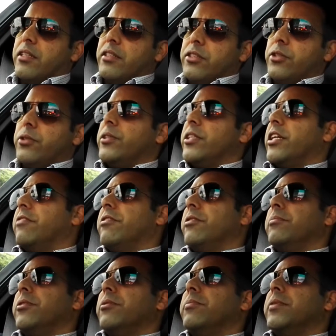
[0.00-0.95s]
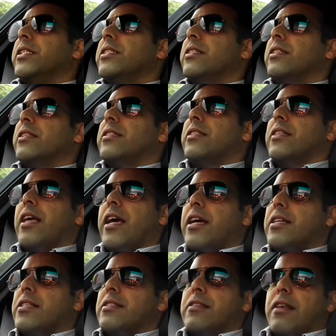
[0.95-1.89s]
don't give up your business
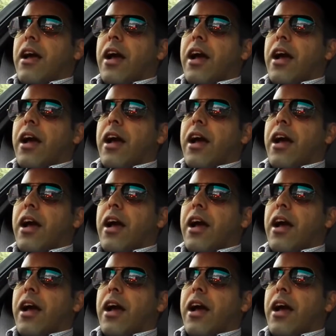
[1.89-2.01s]
as